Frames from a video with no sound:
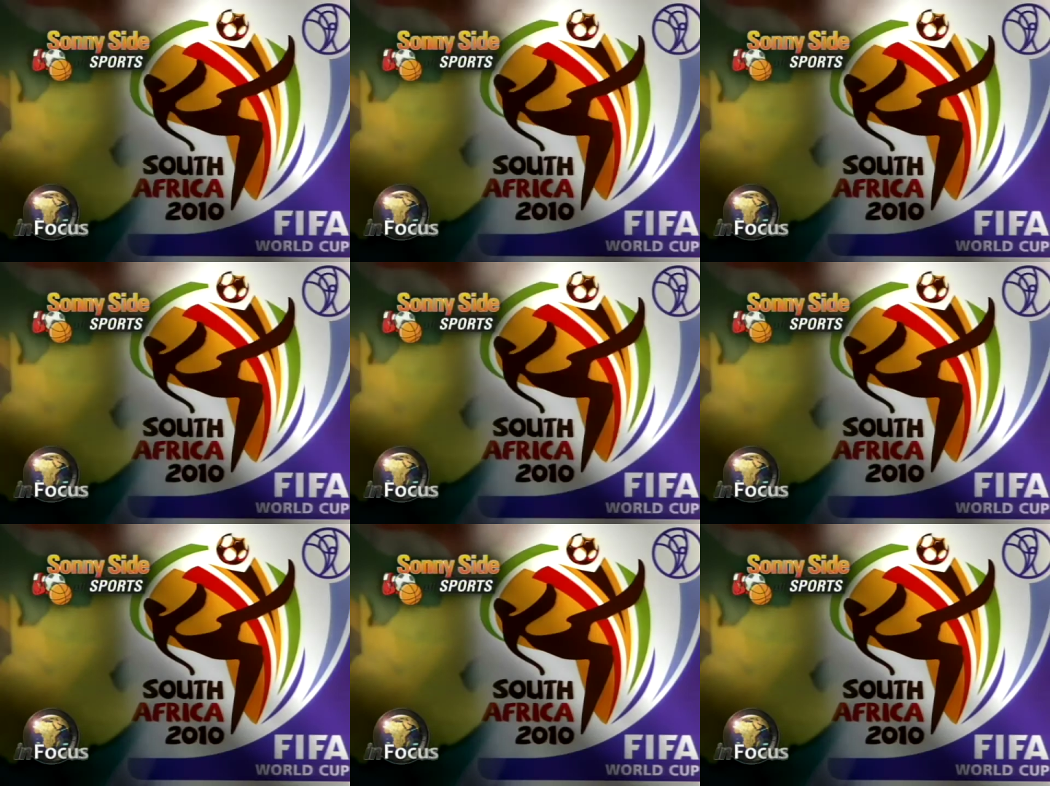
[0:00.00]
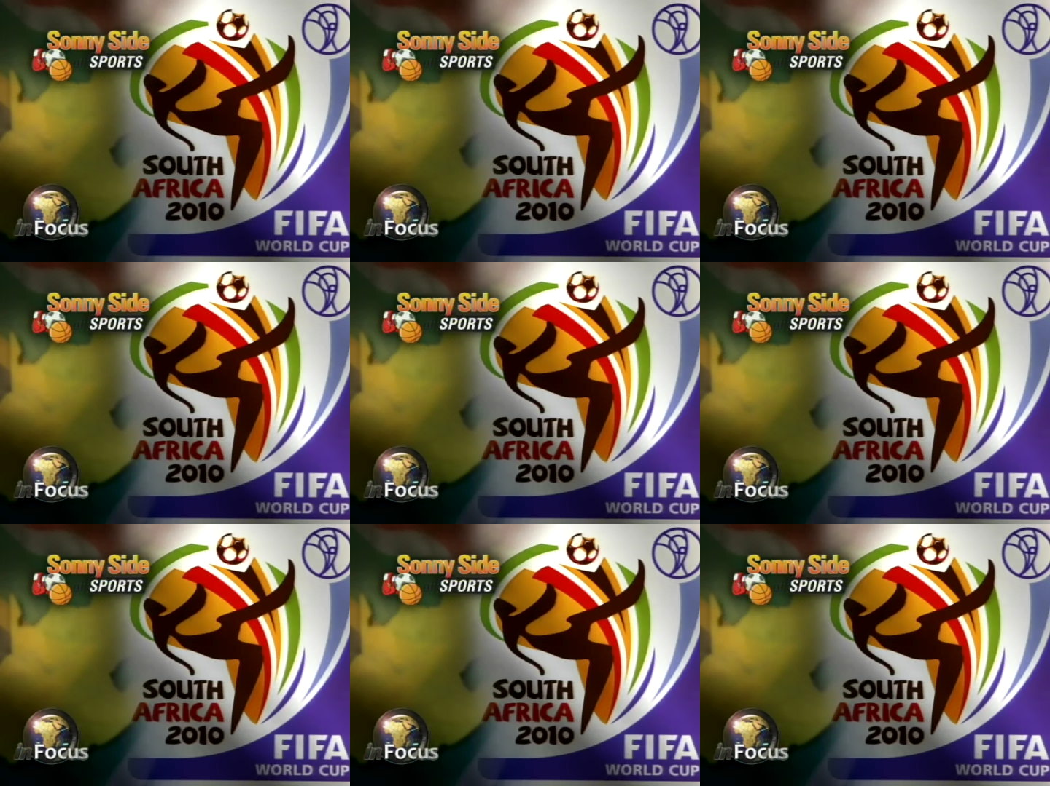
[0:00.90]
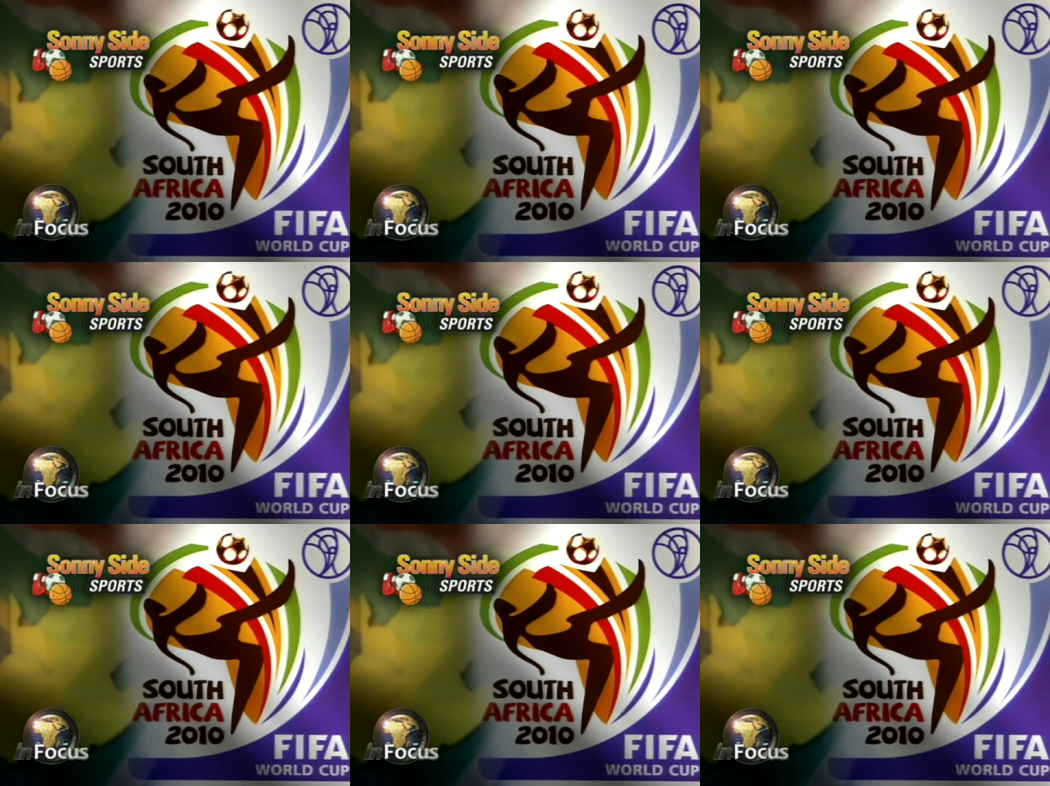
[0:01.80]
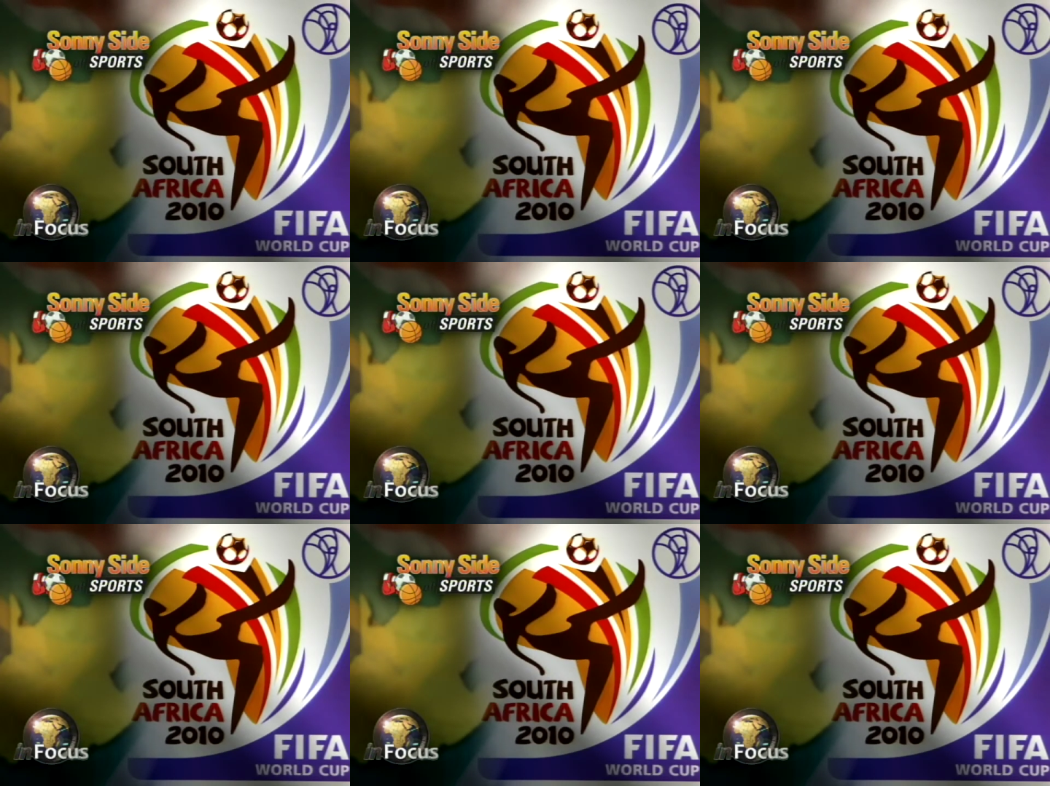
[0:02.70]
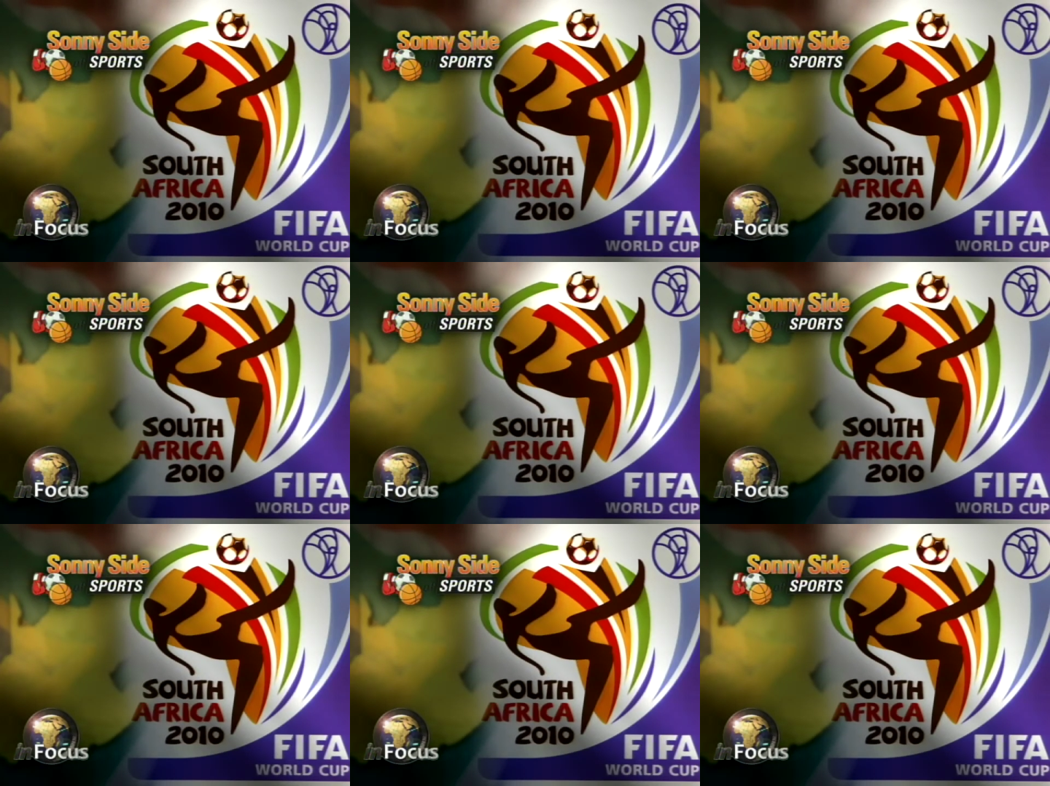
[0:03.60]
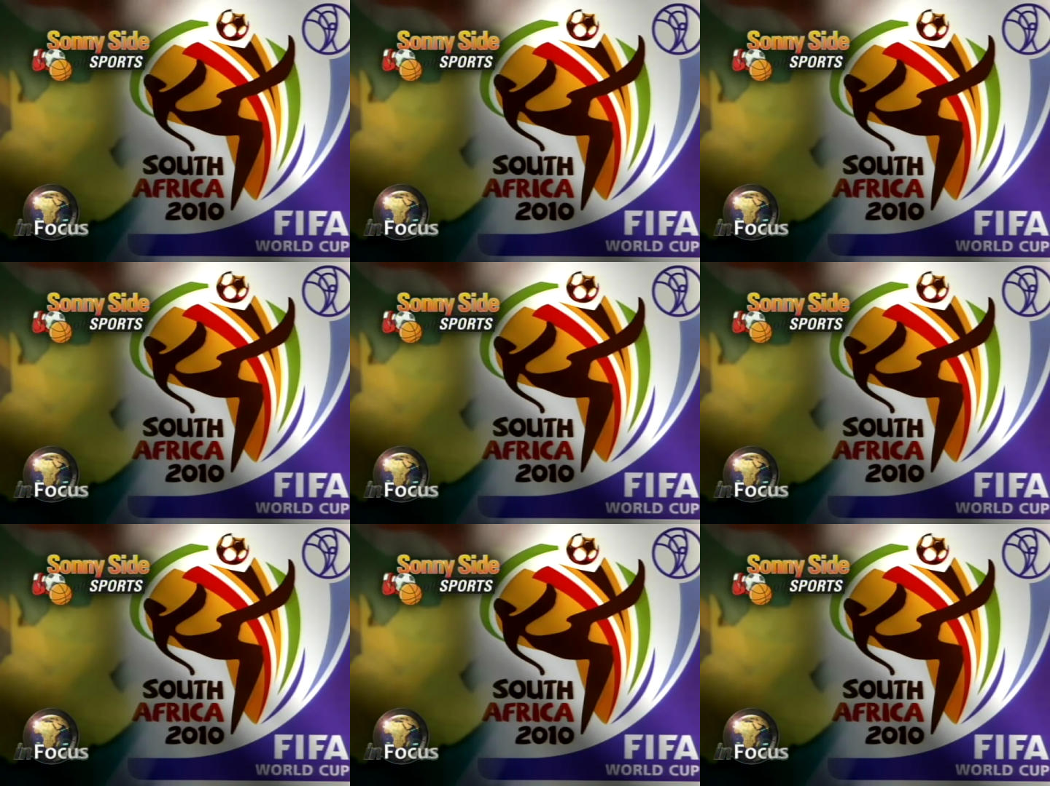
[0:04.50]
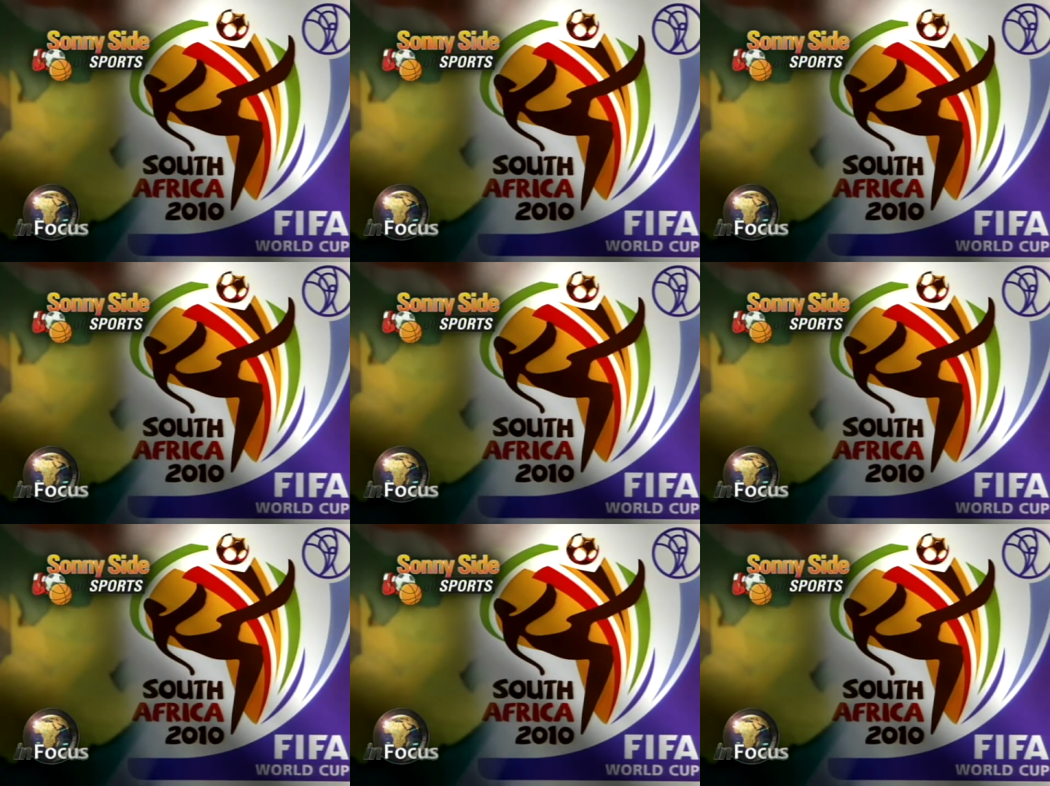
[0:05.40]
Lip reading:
No face is visible, so there are no lips to read.